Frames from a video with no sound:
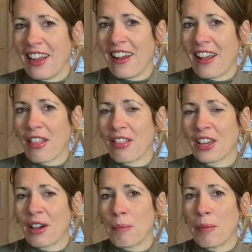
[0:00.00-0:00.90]
that
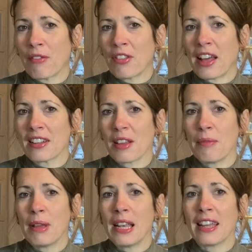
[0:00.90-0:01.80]
go above that
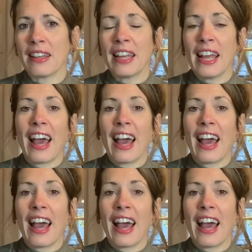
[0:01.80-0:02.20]
£1 million.